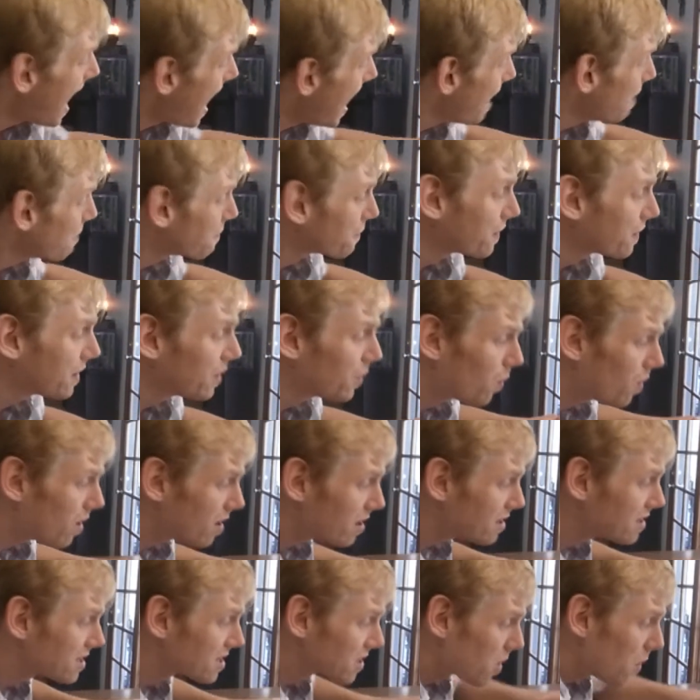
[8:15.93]

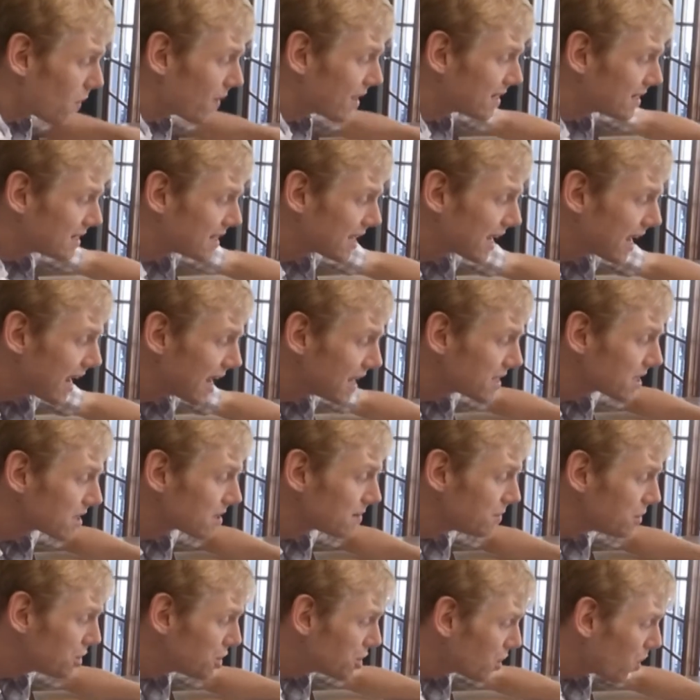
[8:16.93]
Everyone is going to get
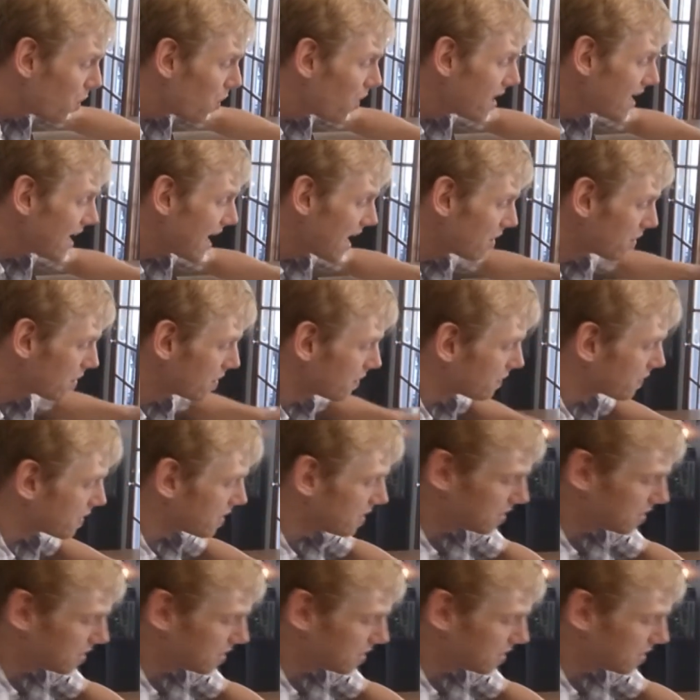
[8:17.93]
some joy out of